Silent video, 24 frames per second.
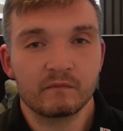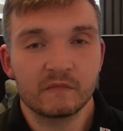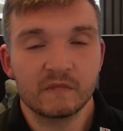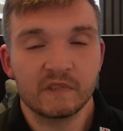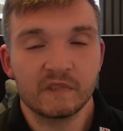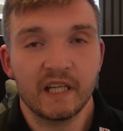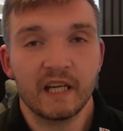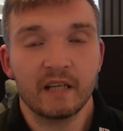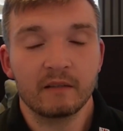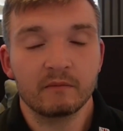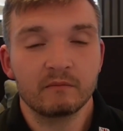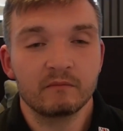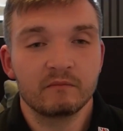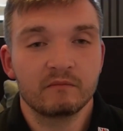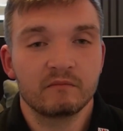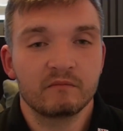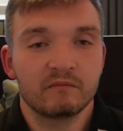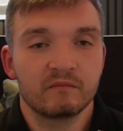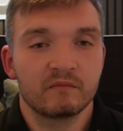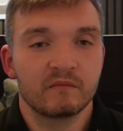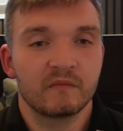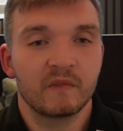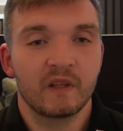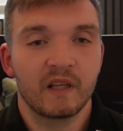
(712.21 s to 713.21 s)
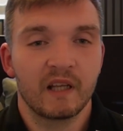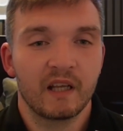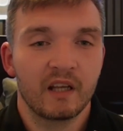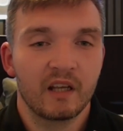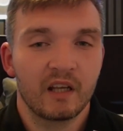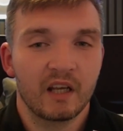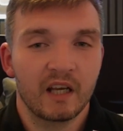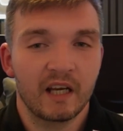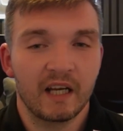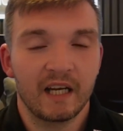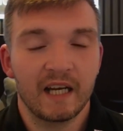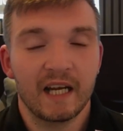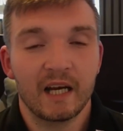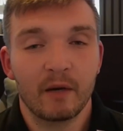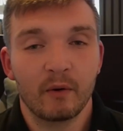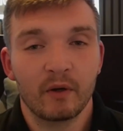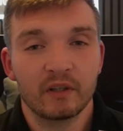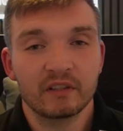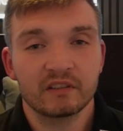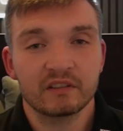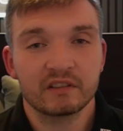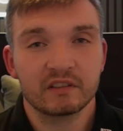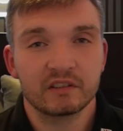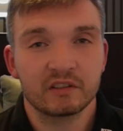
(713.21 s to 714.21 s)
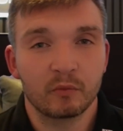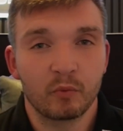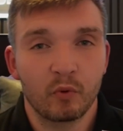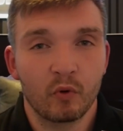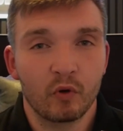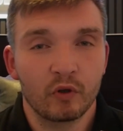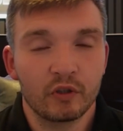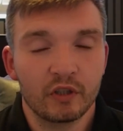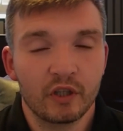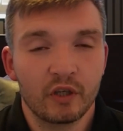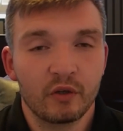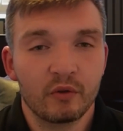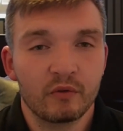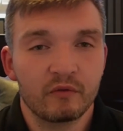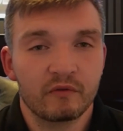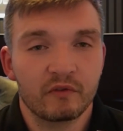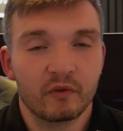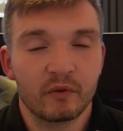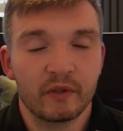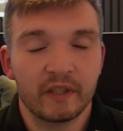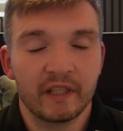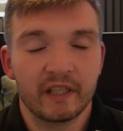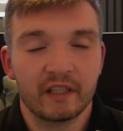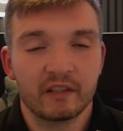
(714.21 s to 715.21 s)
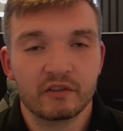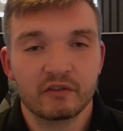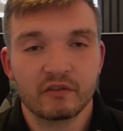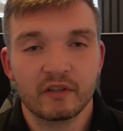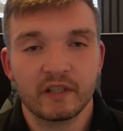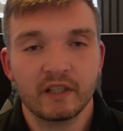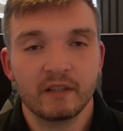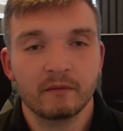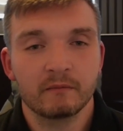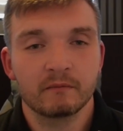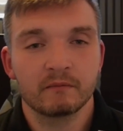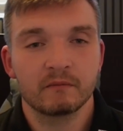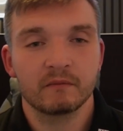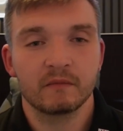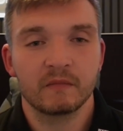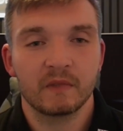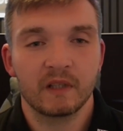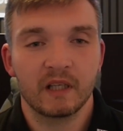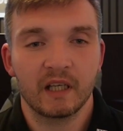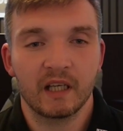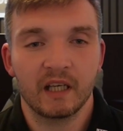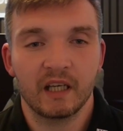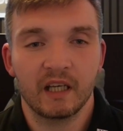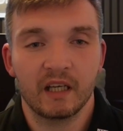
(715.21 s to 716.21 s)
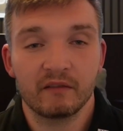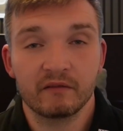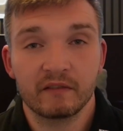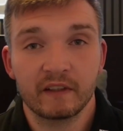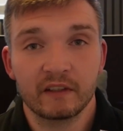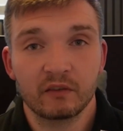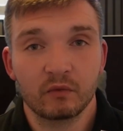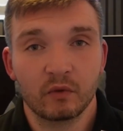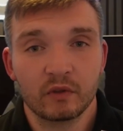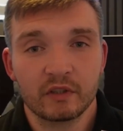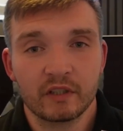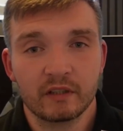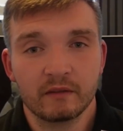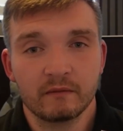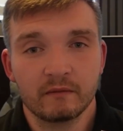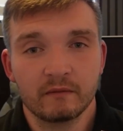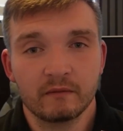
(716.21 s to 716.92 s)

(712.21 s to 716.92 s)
Yeah, allow us to support you through the industry. And thanks for watching.